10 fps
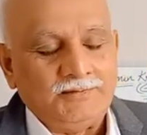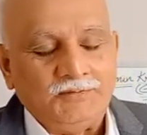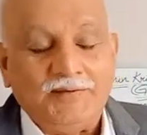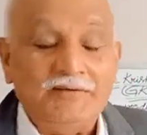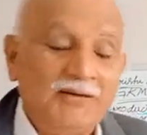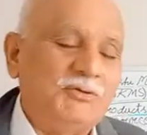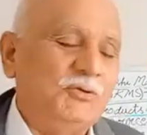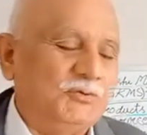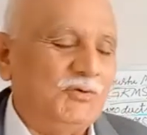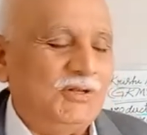very much
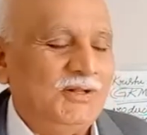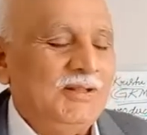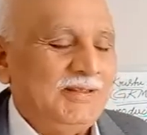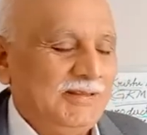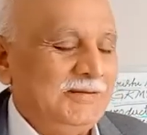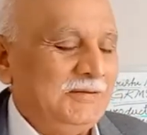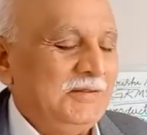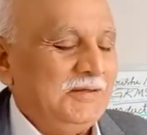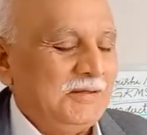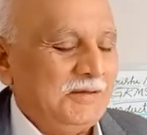useful in
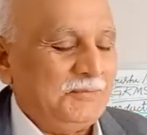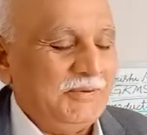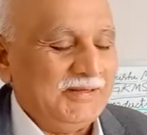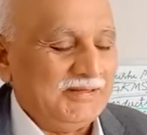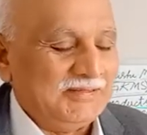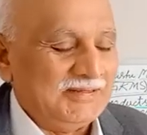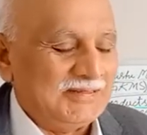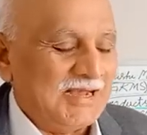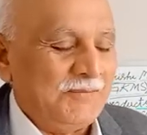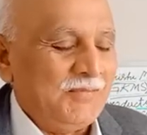predicting
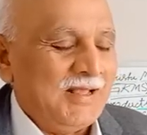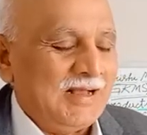the